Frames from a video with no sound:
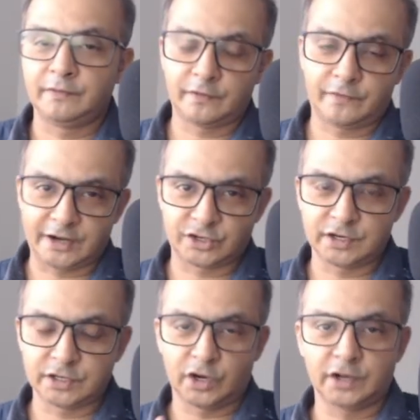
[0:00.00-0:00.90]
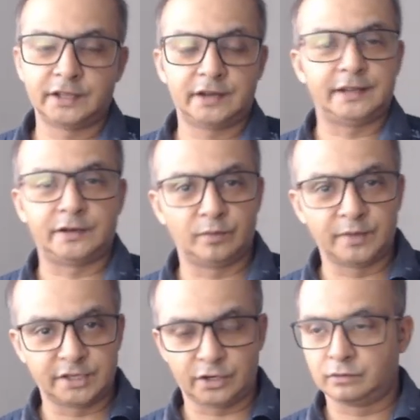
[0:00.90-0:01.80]
If the fraction is not there, that will
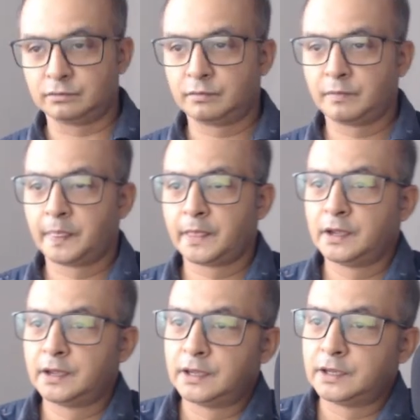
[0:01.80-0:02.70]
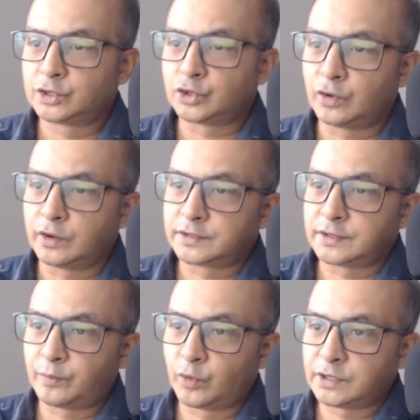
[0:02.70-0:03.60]
be 0. So
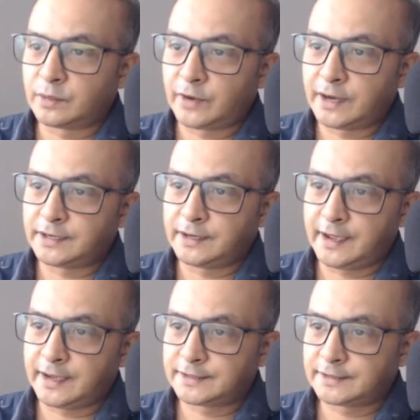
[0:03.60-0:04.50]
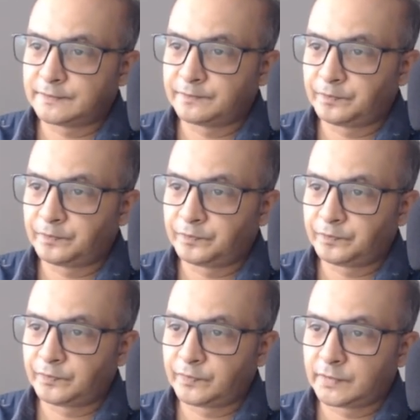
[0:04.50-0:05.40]
suppose I'm writing x,
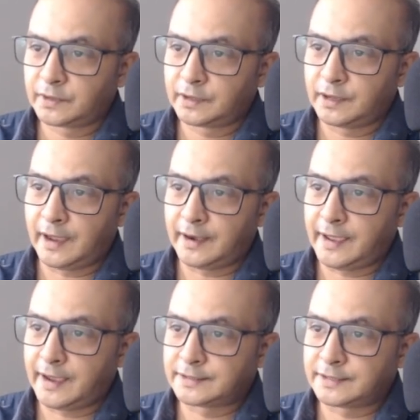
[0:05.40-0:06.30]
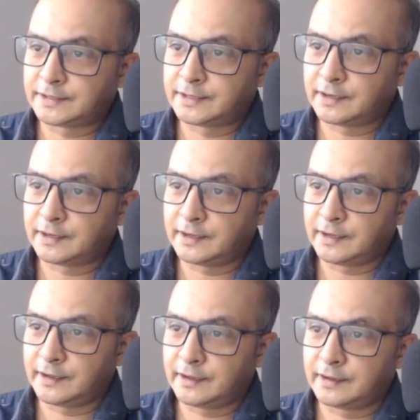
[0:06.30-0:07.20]
and x is the
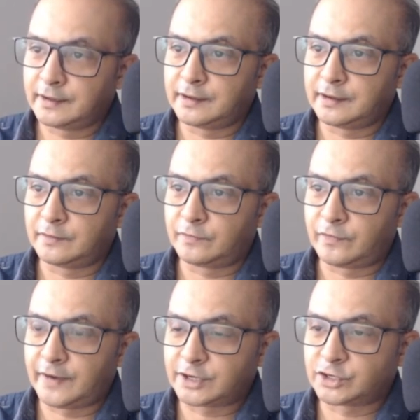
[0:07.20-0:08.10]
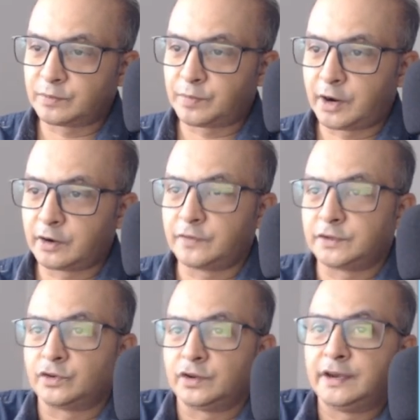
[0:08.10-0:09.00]
fraction part
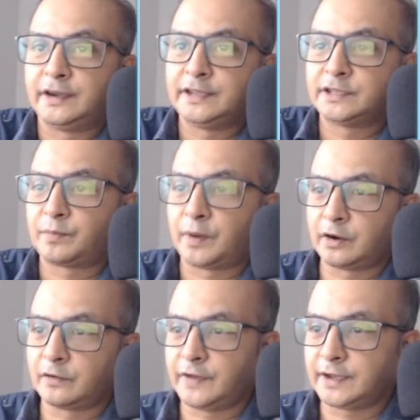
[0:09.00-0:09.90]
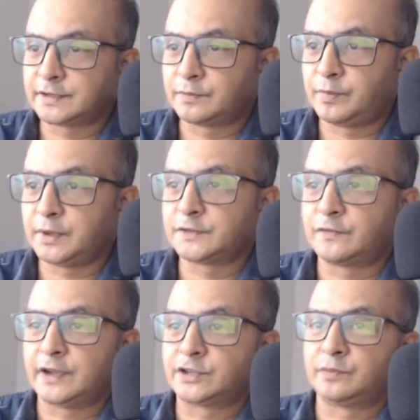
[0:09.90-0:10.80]
of, so integer part of x plus
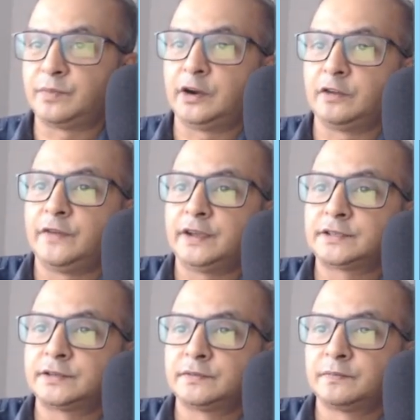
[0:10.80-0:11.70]
fraction part of x.